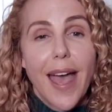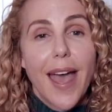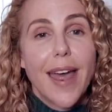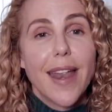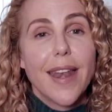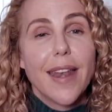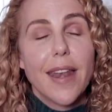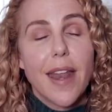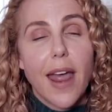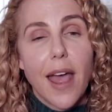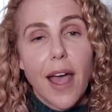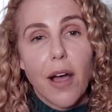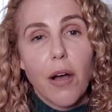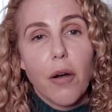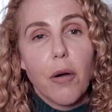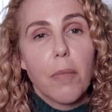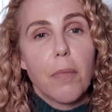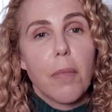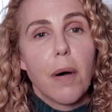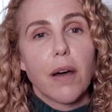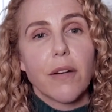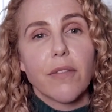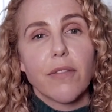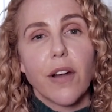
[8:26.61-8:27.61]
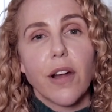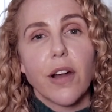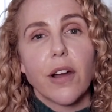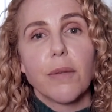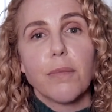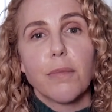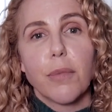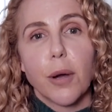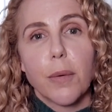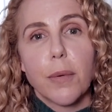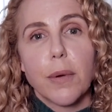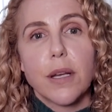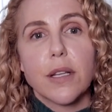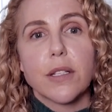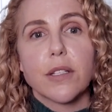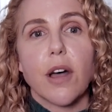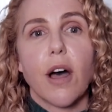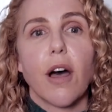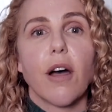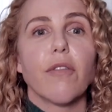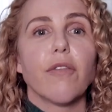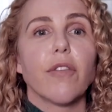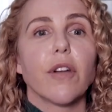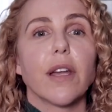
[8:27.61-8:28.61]
And now Bonfire and Bourbon is
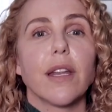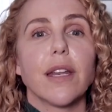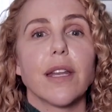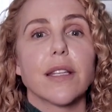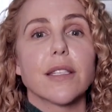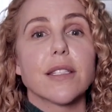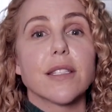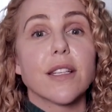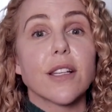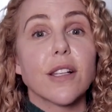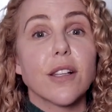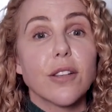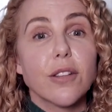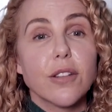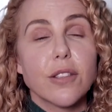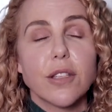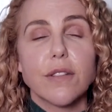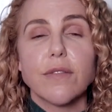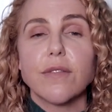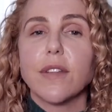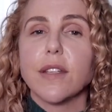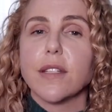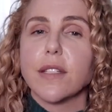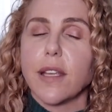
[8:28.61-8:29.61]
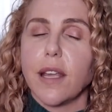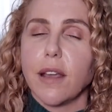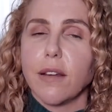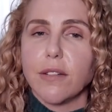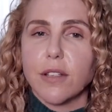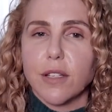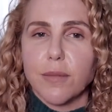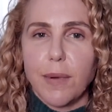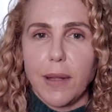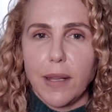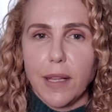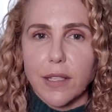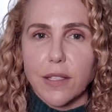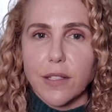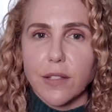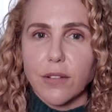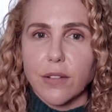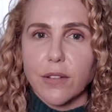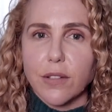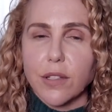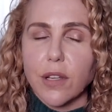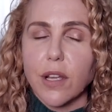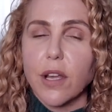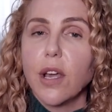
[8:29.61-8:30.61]
offering an exclusive discount to my
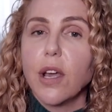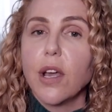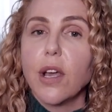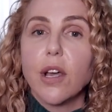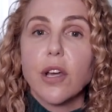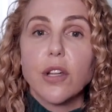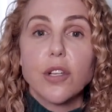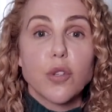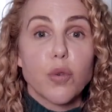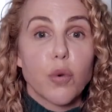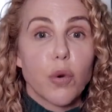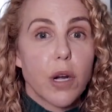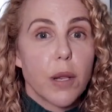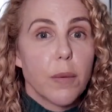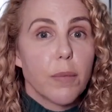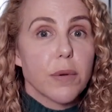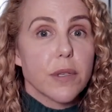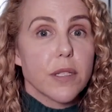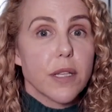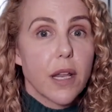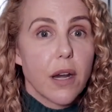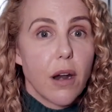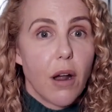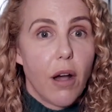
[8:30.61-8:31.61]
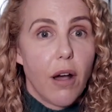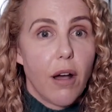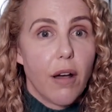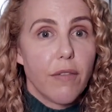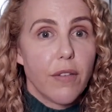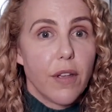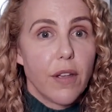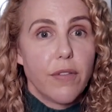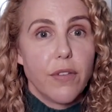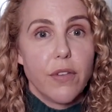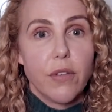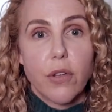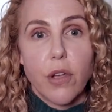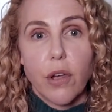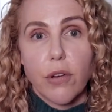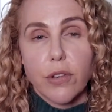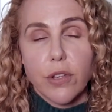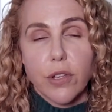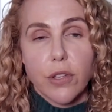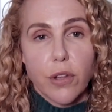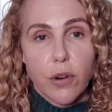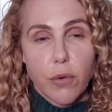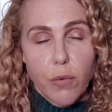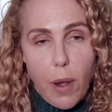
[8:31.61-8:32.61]
listeners 20% off if you go
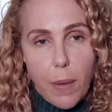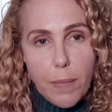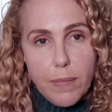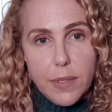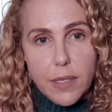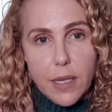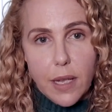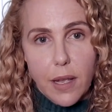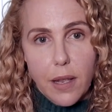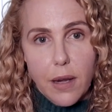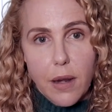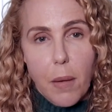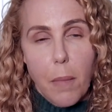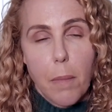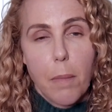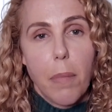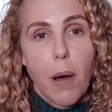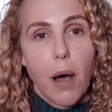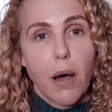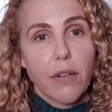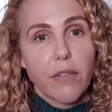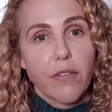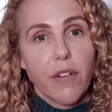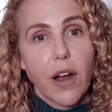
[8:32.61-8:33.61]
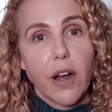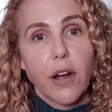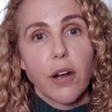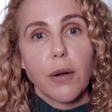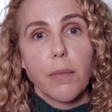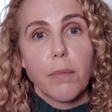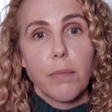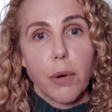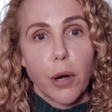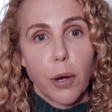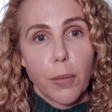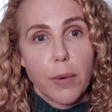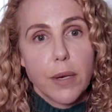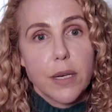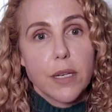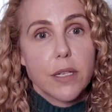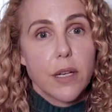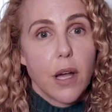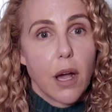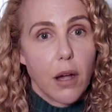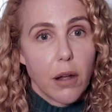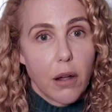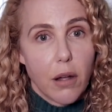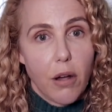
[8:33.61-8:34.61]
to their website,
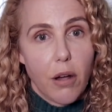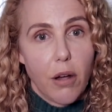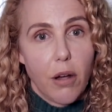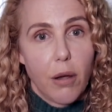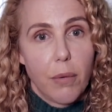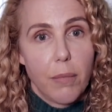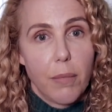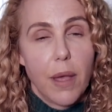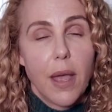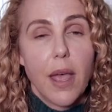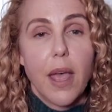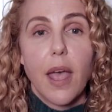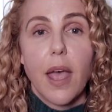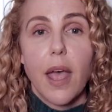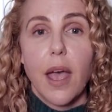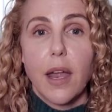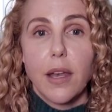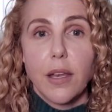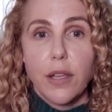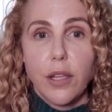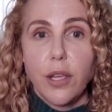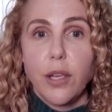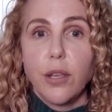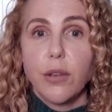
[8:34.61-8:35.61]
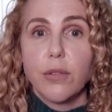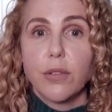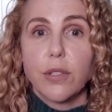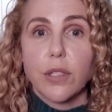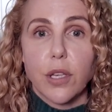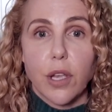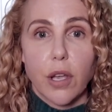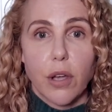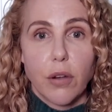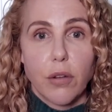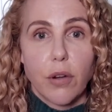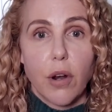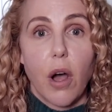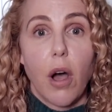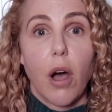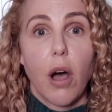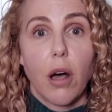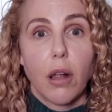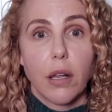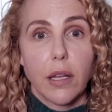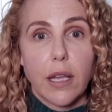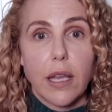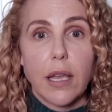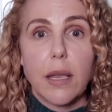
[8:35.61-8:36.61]
bonfireandbourbon.com, and use code
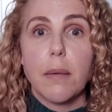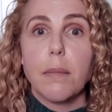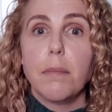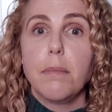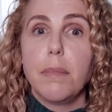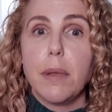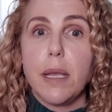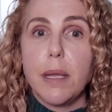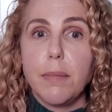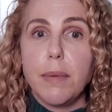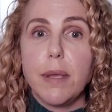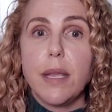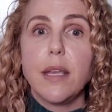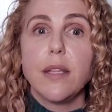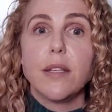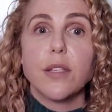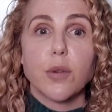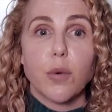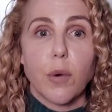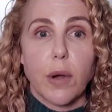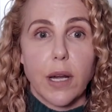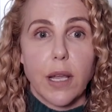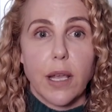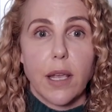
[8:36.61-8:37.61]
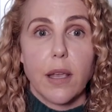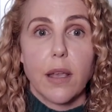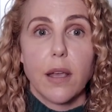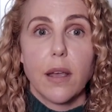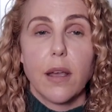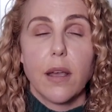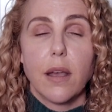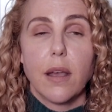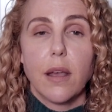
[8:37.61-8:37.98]
HOLLYBB20.